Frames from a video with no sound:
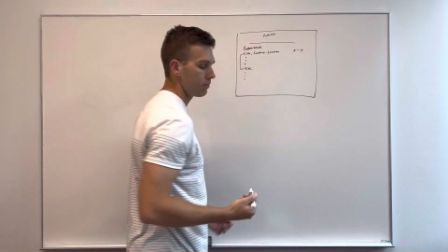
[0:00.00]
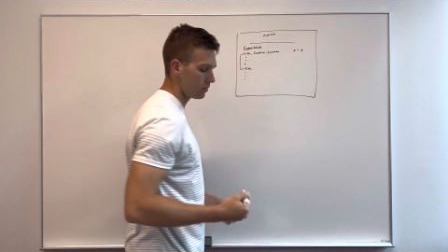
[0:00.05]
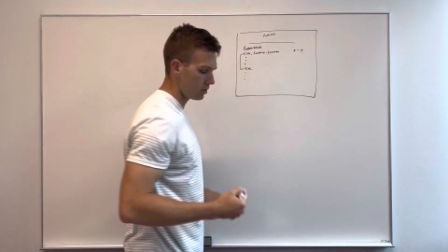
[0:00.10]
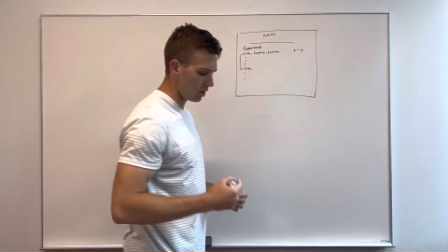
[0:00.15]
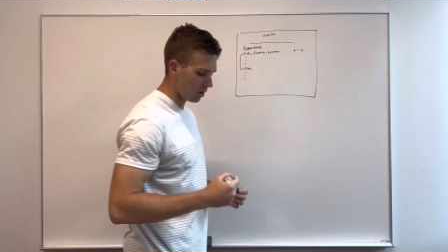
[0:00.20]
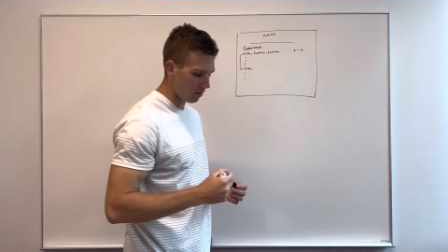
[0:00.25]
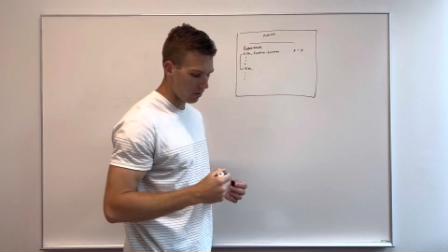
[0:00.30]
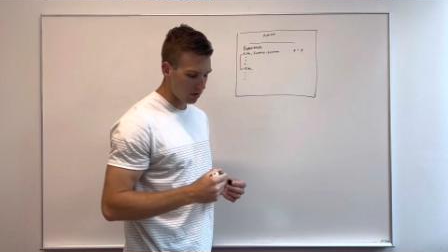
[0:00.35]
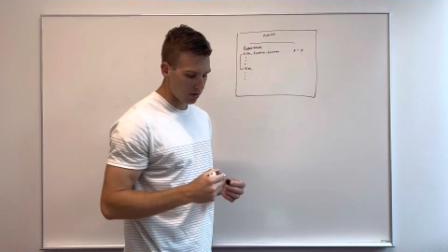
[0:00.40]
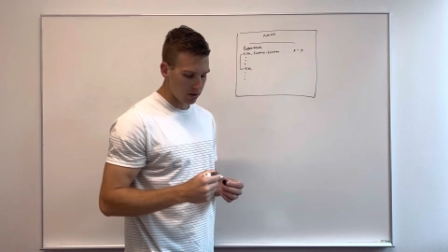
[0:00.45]

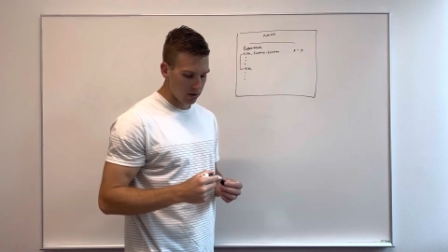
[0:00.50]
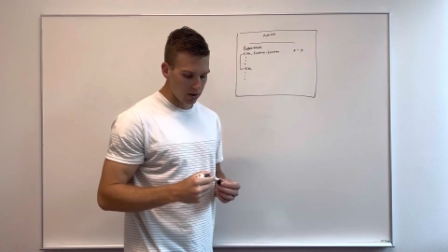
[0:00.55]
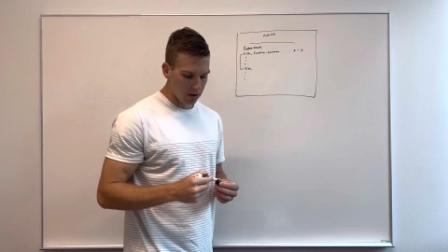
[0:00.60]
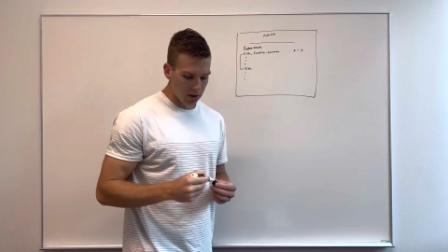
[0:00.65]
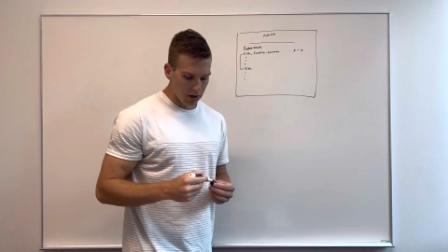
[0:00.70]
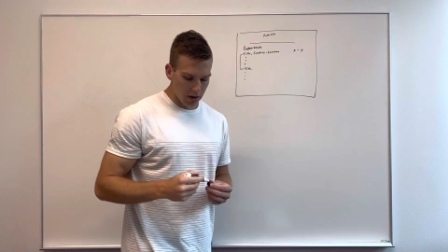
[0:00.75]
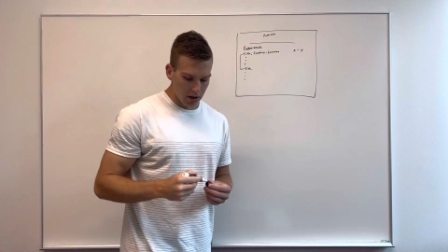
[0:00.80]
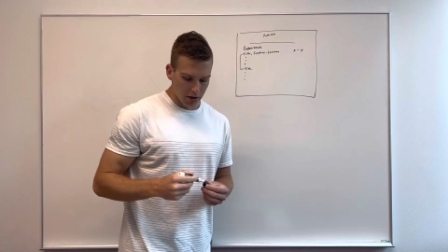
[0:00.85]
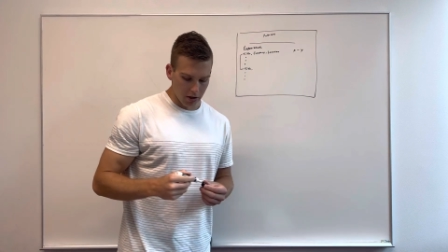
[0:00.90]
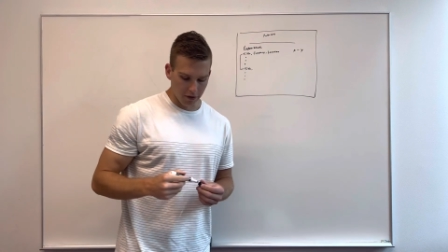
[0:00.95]
So
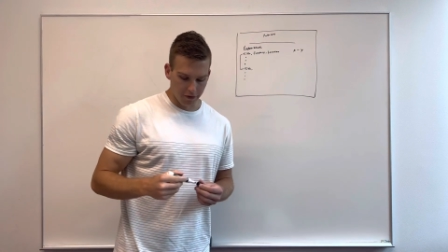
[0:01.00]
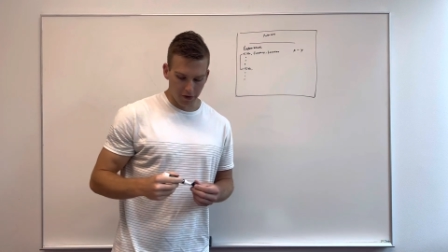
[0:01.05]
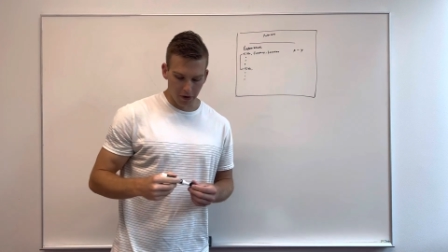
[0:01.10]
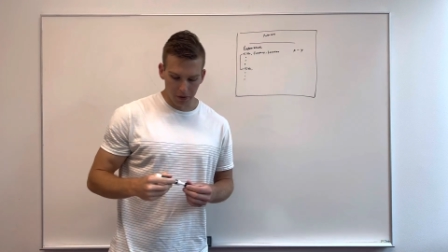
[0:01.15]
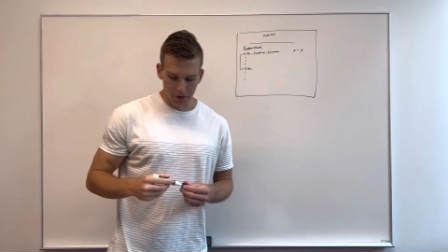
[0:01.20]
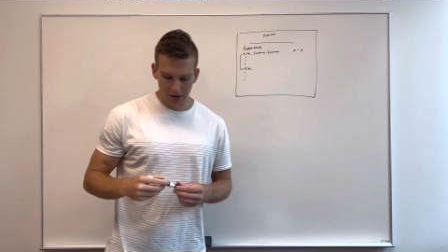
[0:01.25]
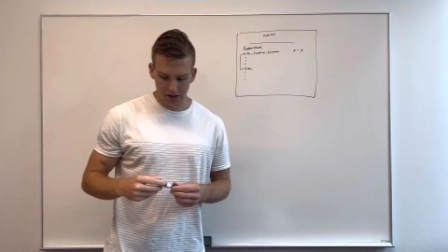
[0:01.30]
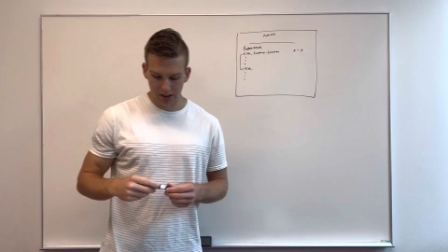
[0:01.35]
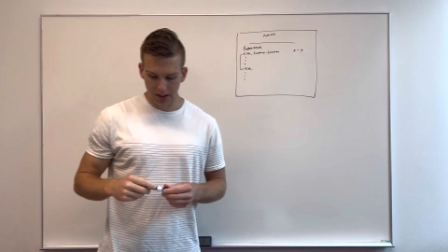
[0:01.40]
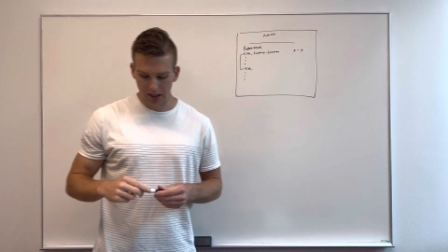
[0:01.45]
you're
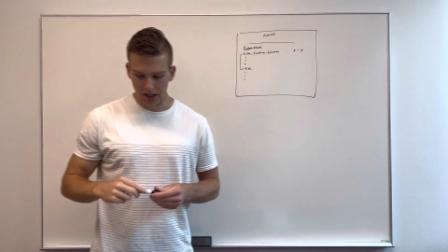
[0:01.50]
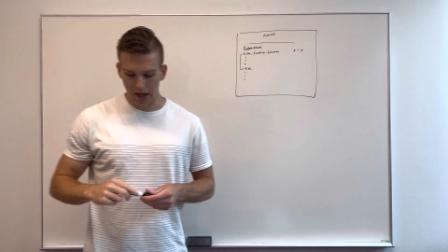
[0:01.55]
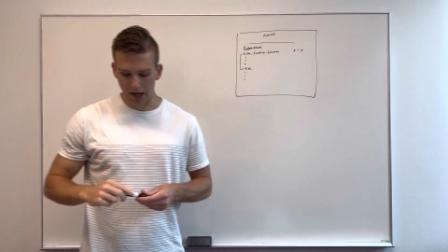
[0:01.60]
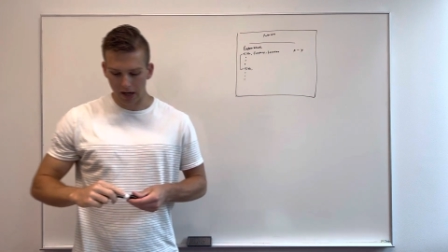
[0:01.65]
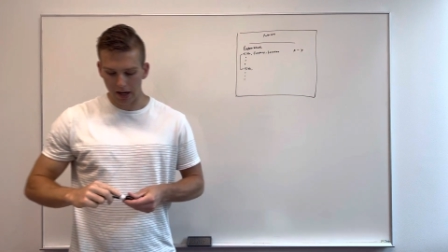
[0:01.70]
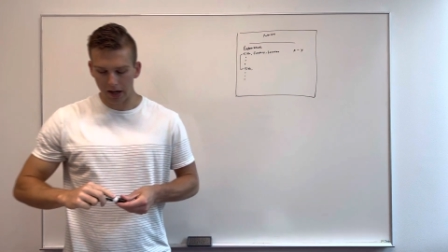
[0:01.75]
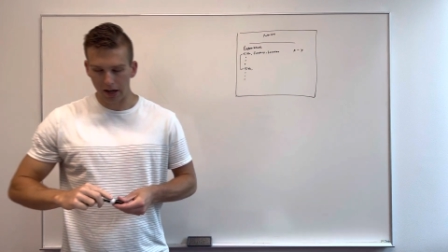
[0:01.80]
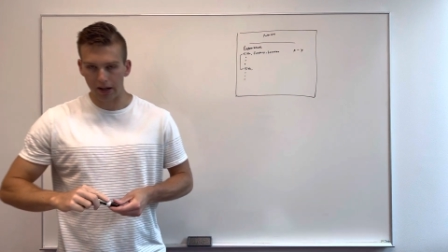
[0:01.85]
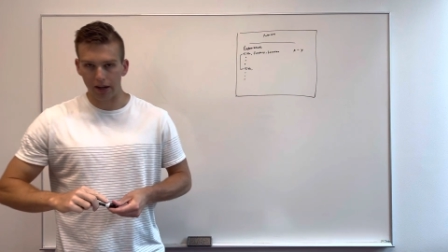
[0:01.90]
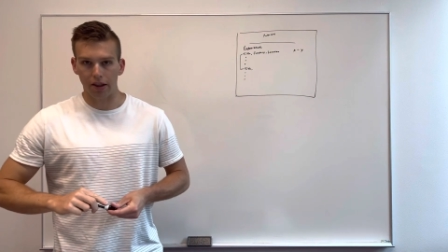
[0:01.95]
focusing
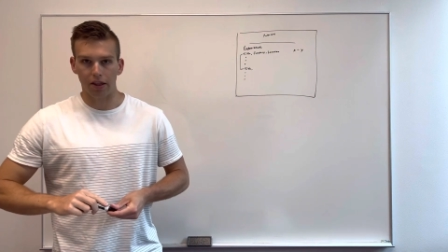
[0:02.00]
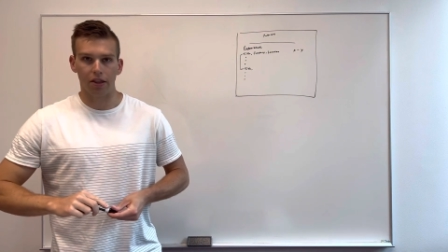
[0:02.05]
on